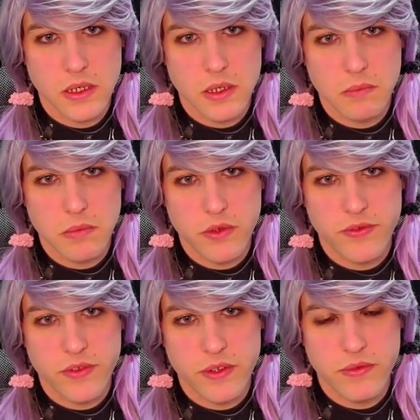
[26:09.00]
move
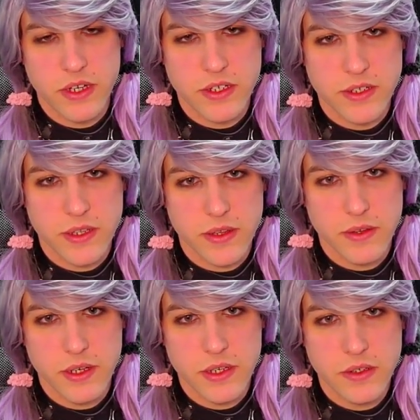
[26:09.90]
register
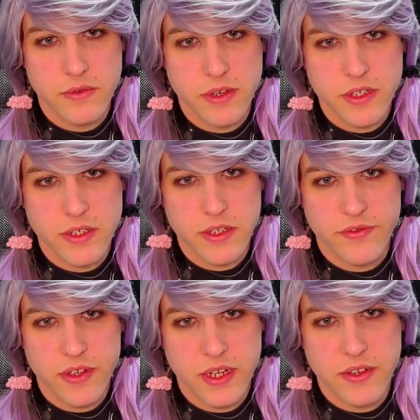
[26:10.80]
3 to register
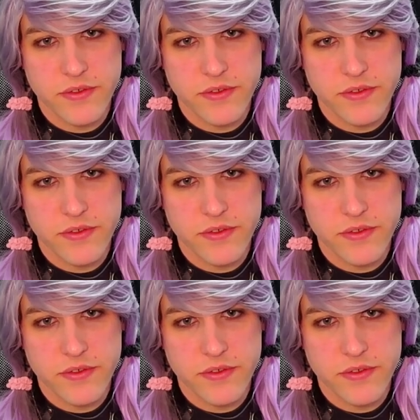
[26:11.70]
5.